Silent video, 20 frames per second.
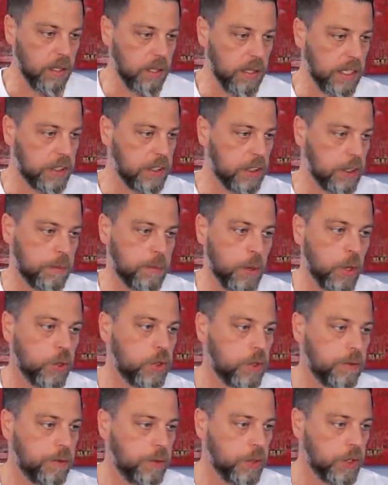less
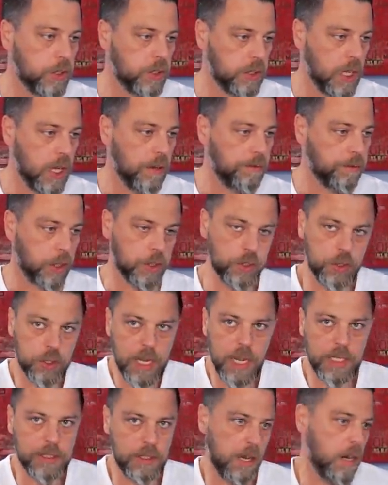exposure for yourself, because
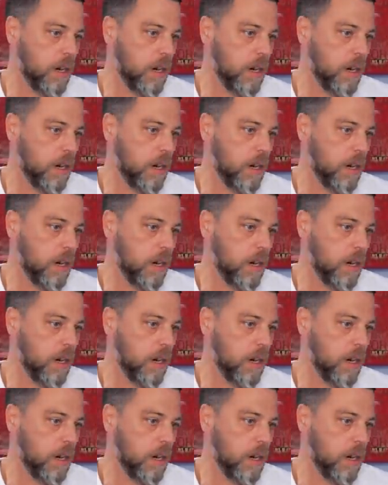you guys